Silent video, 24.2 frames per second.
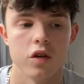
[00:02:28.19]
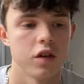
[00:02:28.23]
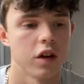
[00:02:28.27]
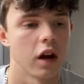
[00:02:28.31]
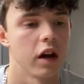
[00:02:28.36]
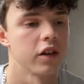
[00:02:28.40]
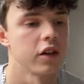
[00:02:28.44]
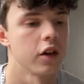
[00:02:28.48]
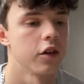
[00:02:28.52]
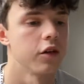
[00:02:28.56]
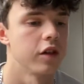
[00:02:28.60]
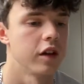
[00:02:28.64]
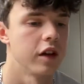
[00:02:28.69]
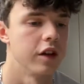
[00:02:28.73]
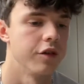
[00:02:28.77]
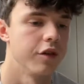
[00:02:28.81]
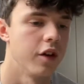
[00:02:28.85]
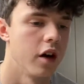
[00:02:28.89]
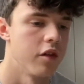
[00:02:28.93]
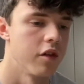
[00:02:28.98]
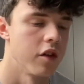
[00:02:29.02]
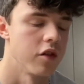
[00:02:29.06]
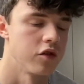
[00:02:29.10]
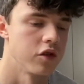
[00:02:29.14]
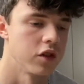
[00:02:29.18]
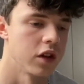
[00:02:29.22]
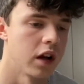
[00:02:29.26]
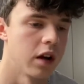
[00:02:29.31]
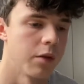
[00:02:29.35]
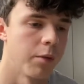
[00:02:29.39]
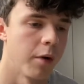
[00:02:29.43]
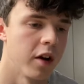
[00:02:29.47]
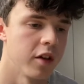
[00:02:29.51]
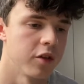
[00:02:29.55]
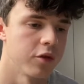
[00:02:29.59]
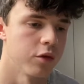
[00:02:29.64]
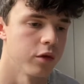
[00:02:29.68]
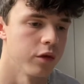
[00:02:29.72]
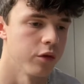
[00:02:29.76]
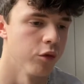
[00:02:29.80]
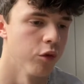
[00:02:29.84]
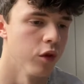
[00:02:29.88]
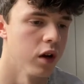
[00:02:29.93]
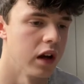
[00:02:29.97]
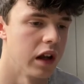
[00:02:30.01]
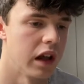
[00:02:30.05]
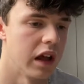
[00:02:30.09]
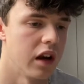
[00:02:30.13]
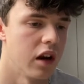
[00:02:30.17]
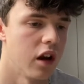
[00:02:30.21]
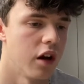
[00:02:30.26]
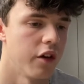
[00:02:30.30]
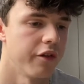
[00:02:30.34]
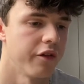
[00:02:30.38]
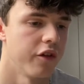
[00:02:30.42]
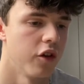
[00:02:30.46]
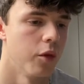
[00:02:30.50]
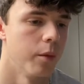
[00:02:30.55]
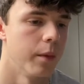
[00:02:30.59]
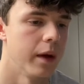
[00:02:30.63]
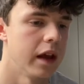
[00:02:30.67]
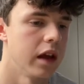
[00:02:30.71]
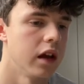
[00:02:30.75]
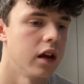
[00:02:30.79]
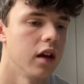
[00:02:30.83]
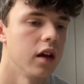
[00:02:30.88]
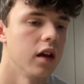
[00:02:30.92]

I don't think 500GB was really enough for me,